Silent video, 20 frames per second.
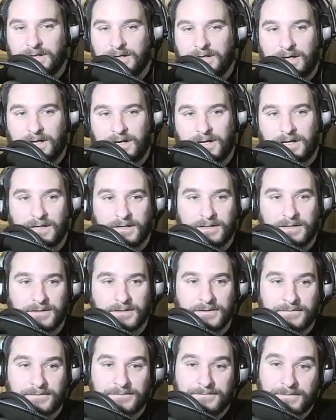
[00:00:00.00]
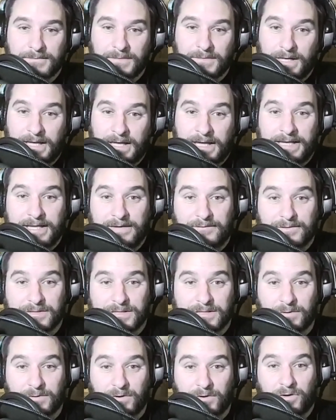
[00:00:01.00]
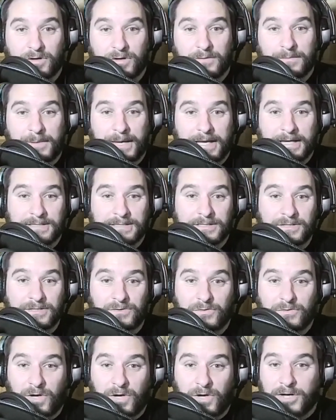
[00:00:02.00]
And even some quarterbacks who